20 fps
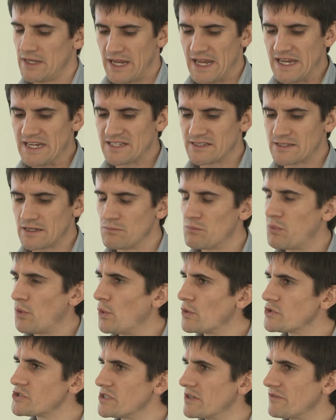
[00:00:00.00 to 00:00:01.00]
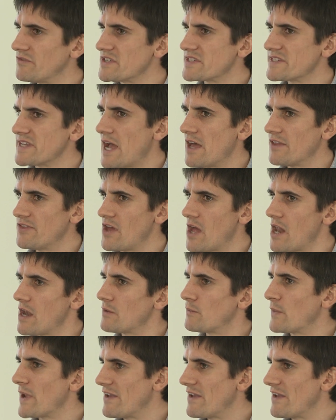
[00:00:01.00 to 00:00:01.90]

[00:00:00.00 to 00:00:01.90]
eastern portion of the South Island,